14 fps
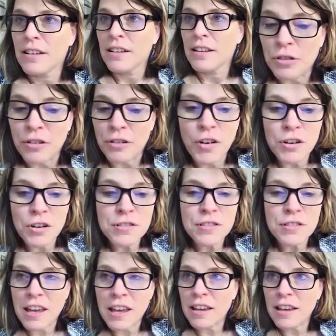So, the
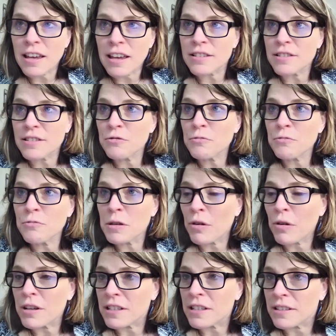first thing is to be
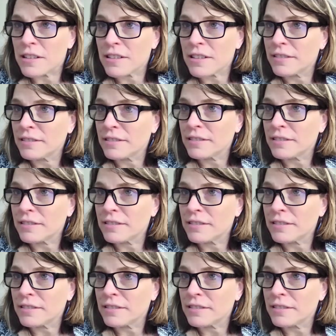present.